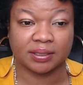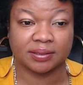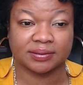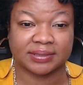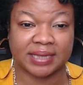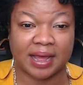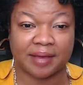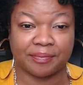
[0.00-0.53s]

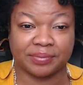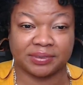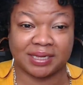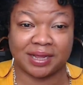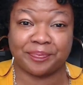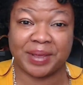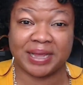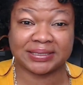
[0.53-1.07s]
that
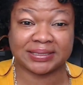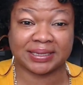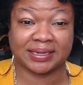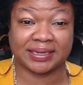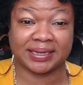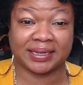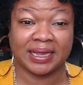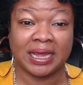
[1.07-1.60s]
they're
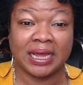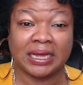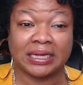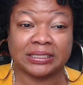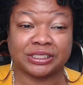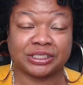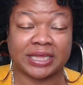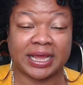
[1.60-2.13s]
basically
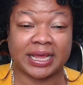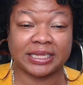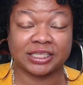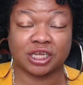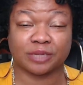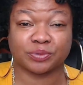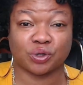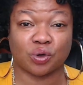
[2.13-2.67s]
they
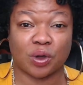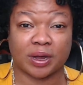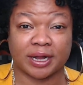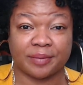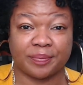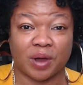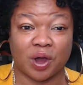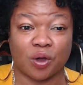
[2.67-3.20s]
end up talking
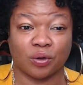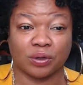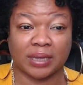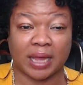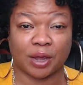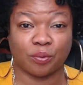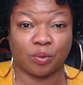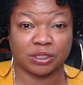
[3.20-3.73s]
about
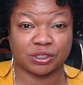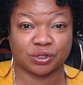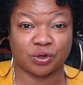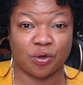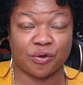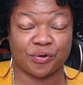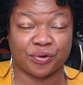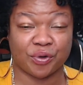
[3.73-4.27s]
like what's
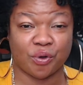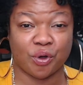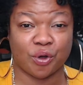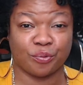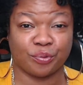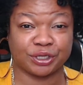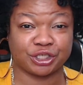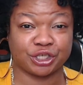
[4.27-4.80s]
going
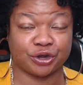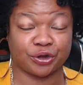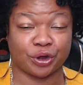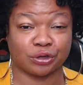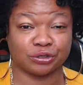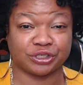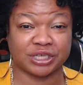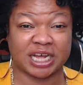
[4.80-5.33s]
on with your
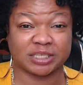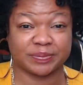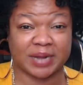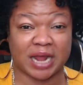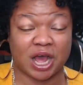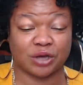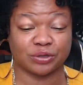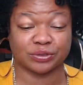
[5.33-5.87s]
girl Jazmin
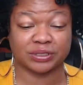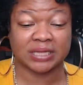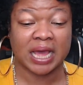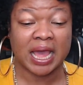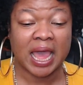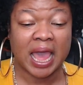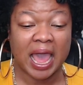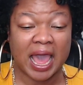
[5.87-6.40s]
House
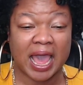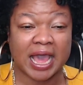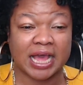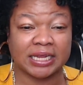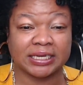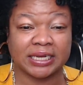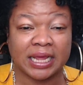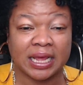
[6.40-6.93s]

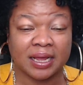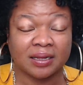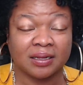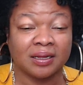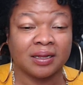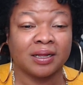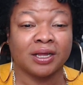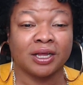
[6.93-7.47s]
and
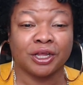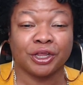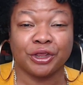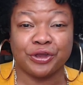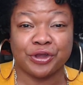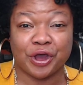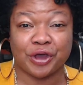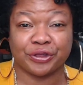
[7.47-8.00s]

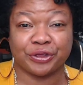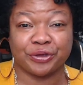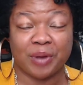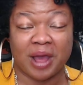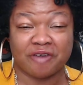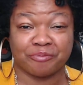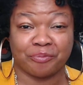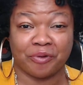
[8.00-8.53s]
you know, you
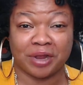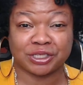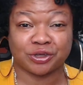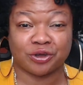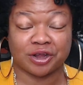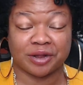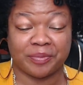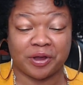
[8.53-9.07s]
have Brit
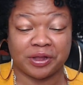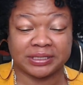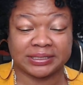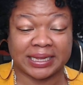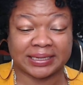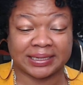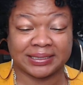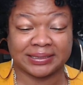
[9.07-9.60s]
talking about it looks
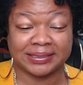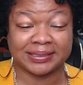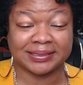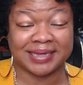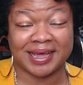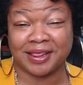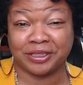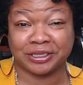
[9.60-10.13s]
like it,
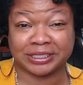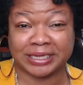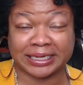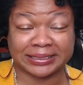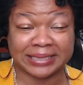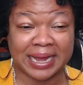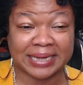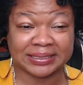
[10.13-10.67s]
it looks
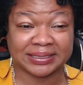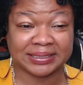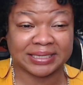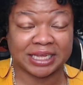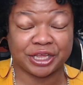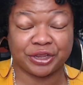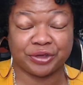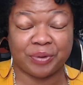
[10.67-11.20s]
like Dynasty.
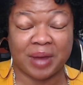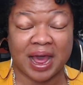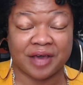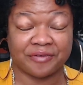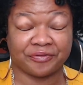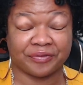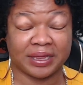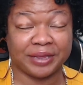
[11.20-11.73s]
You
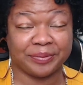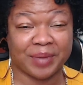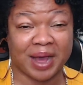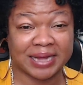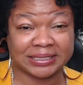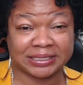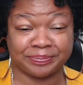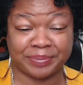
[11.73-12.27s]
have
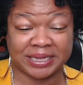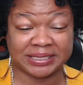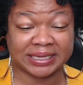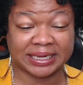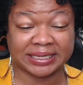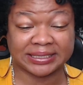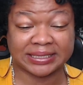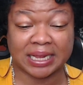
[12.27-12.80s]
Imani
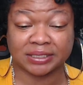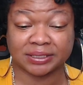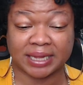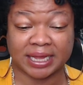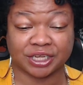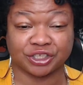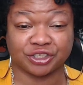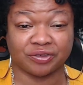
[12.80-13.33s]
basically says it looks
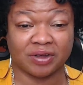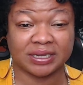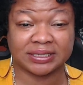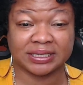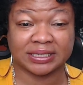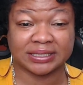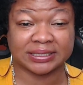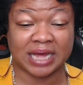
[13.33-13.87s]
like a drug
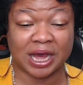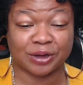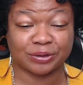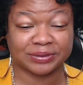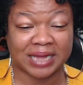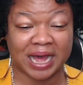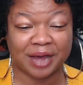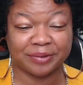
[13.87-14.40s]
dealer's
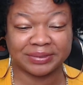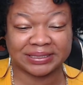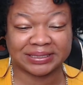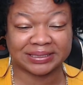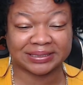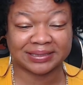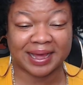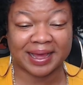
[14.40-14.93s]
house. I was
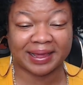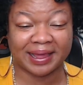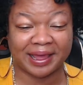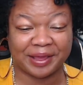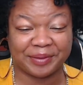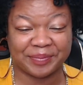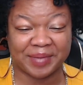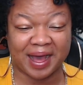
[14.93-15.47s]
just like
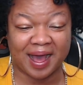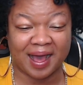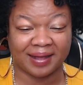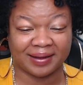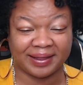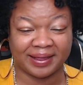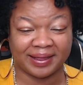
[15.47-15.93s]
Imani,